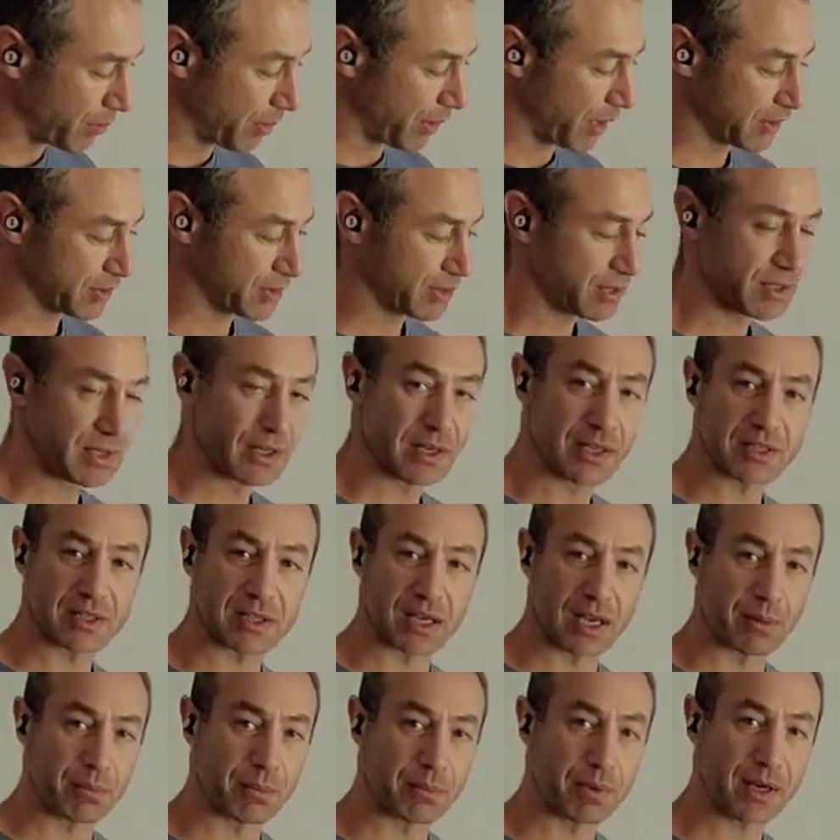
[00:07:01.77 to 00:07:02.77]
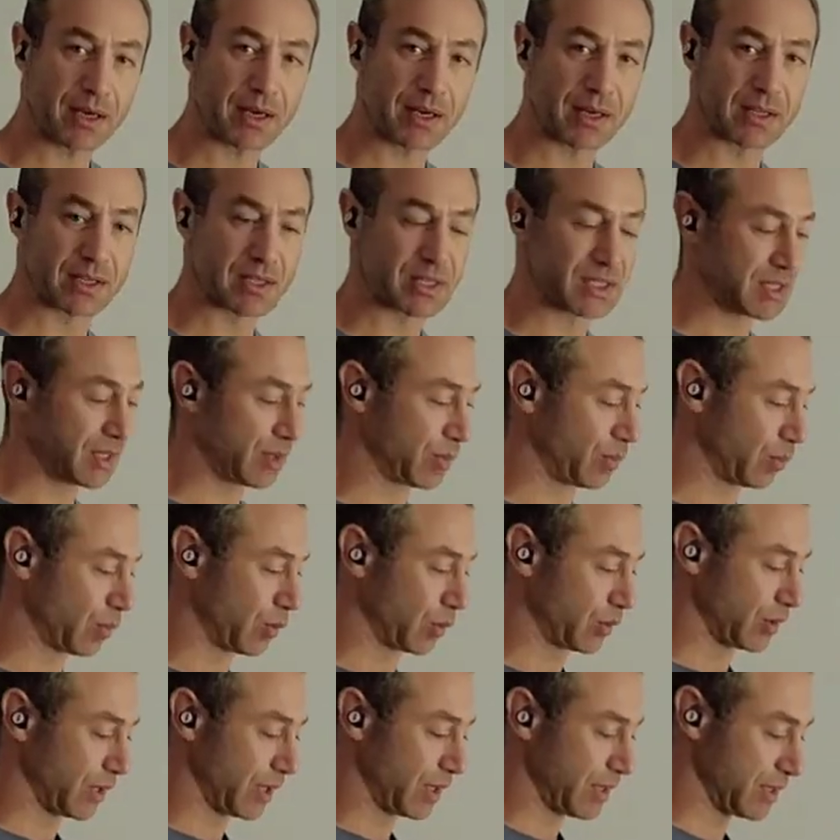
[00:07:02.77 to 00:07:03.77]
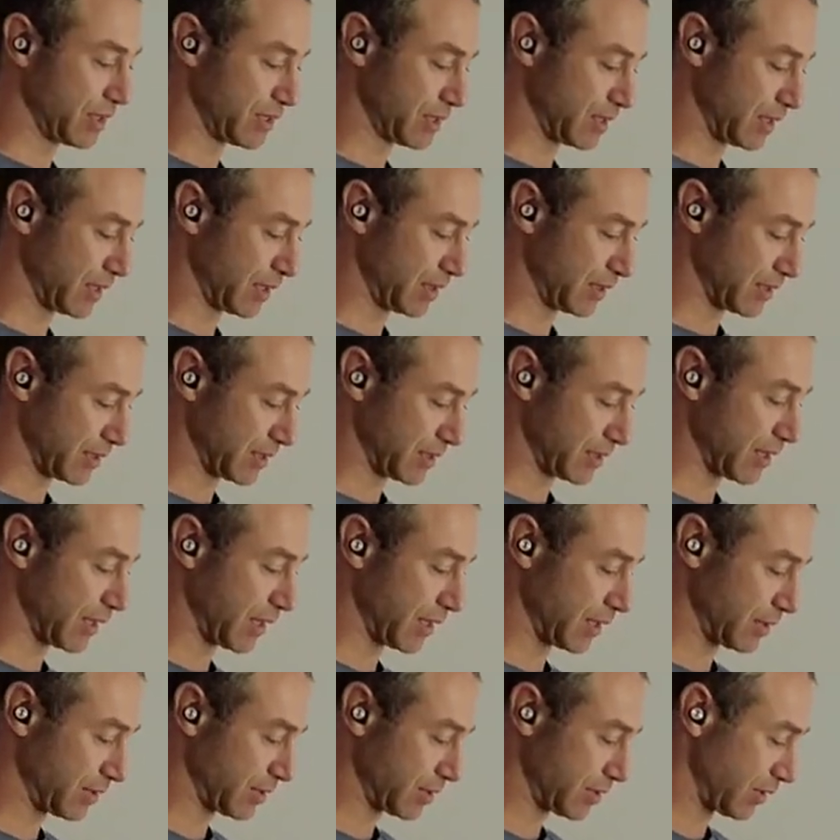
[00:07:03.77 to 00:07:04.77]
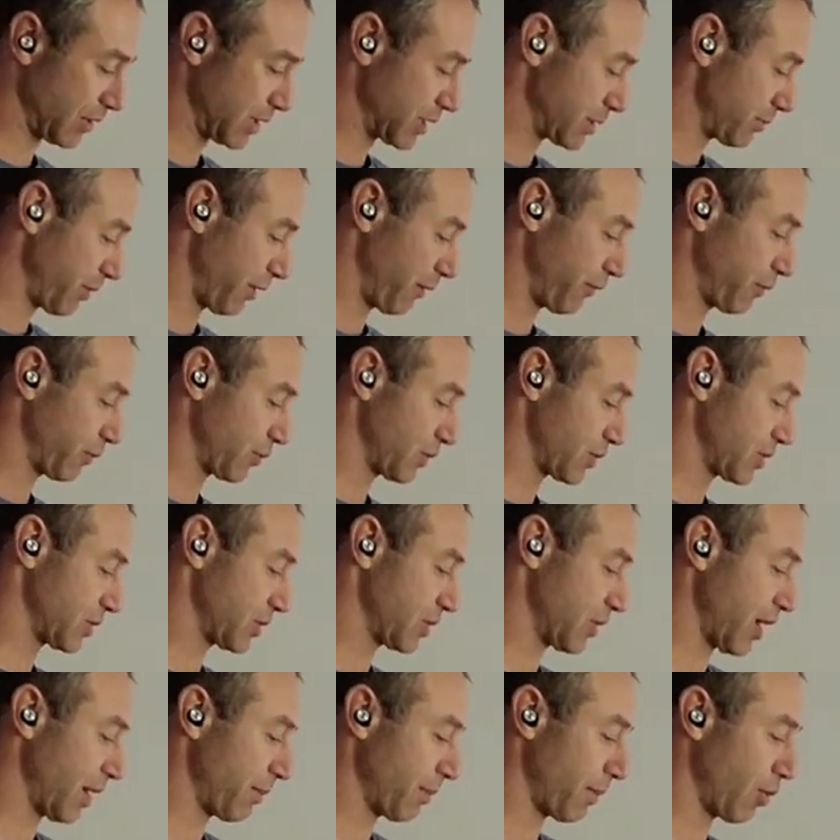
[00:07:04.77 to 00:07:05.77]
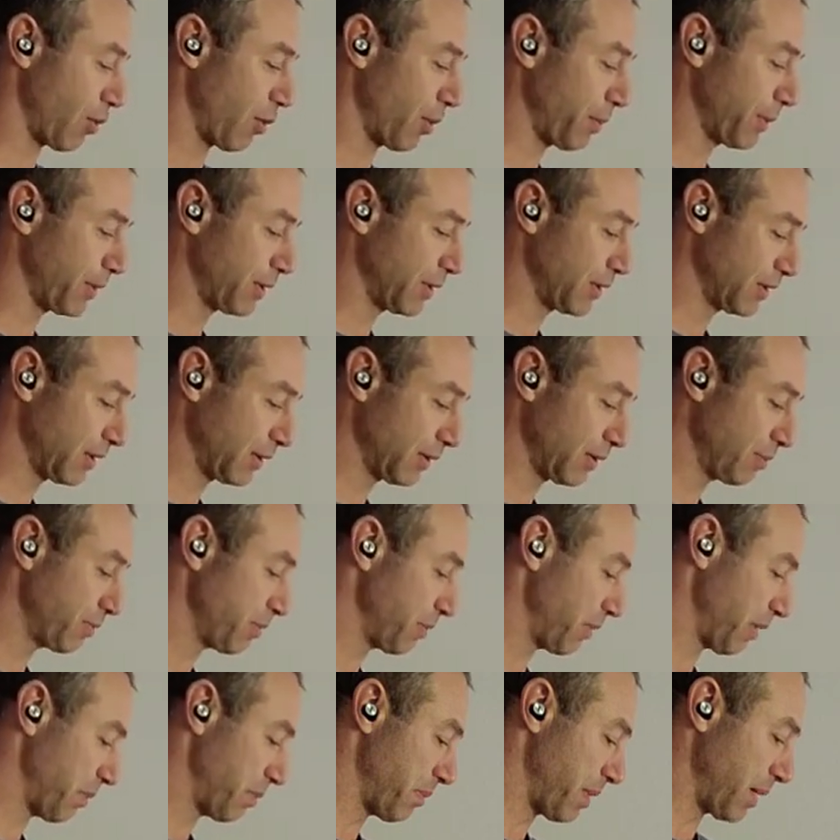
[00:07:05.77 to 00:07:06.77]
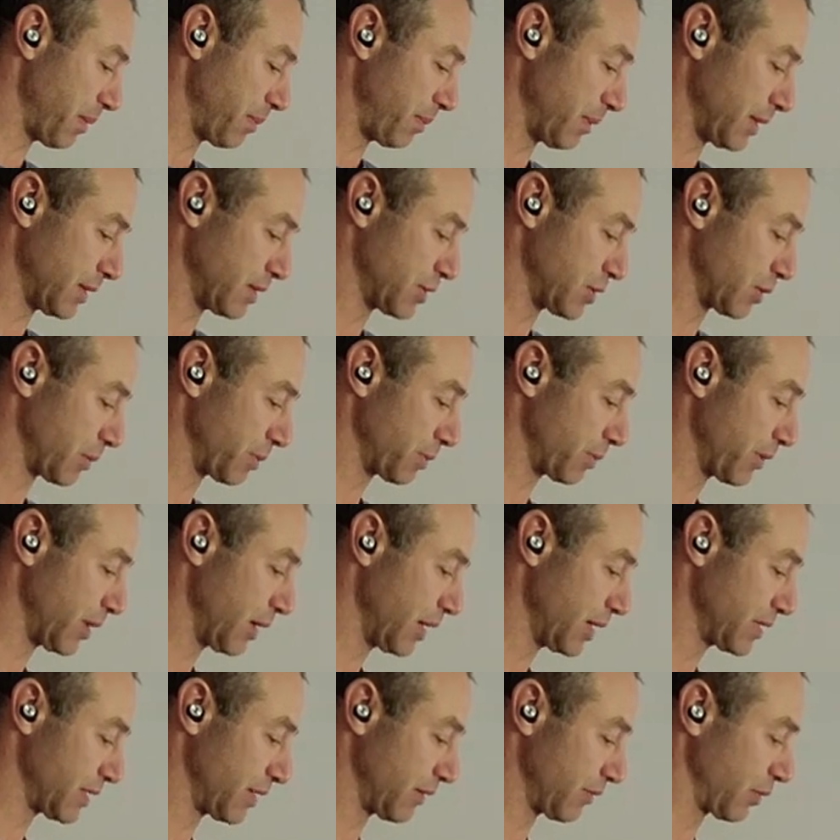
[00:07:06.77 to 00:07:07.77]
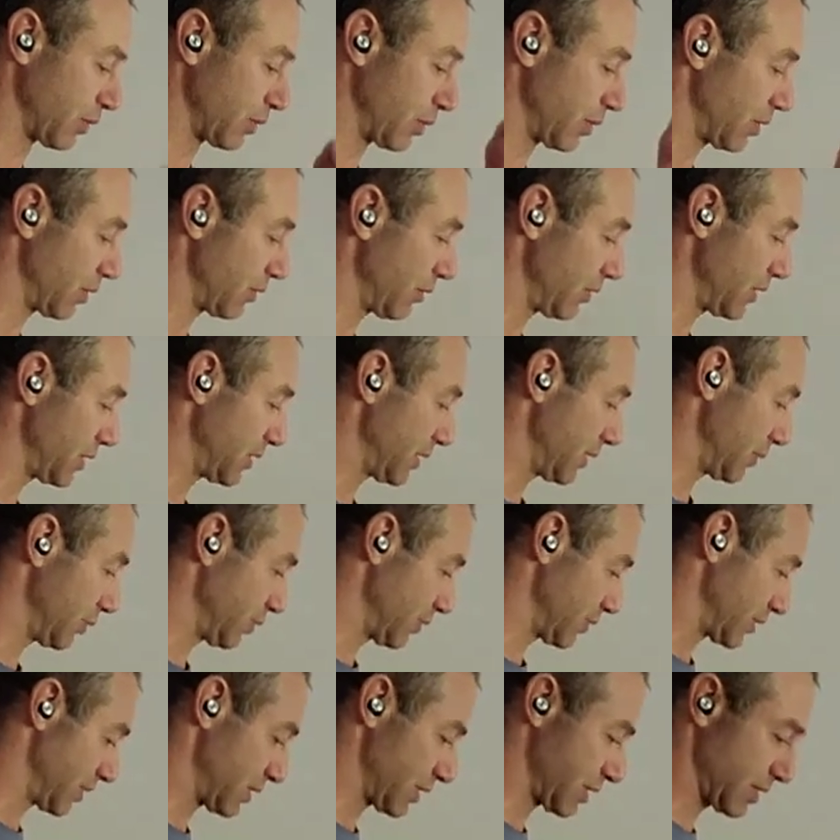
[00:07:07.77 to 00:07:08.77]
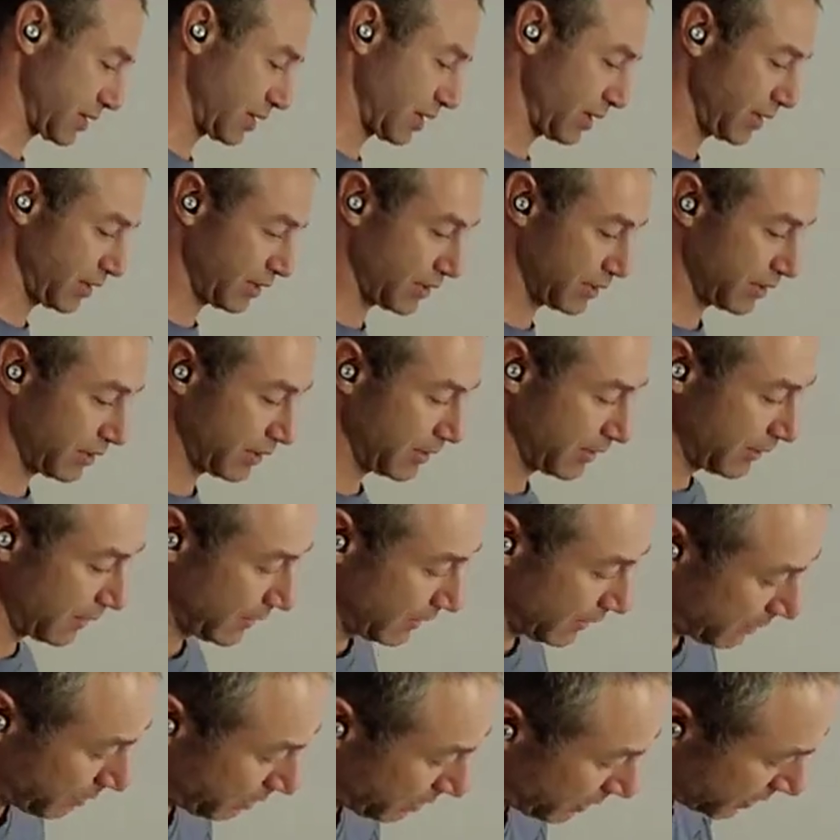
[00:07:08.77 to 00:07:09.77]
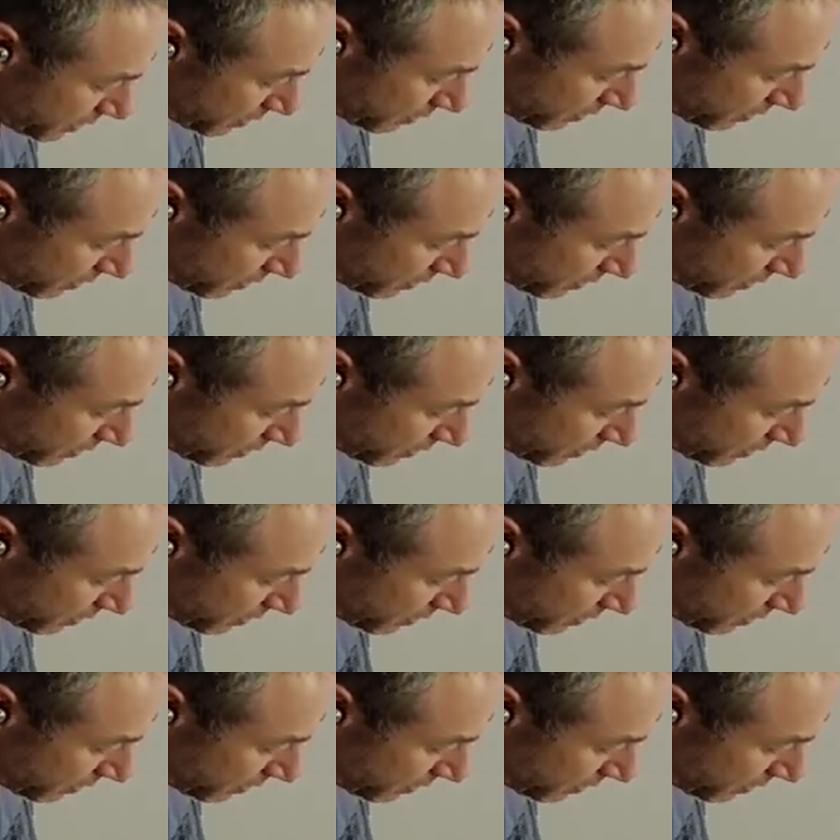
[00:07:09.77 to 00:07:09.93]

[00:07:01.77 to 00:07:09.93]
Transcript: But let's unpack and see what is inside. So this is my first time opening it. Maybe surprised, I've got no idea what's inside. By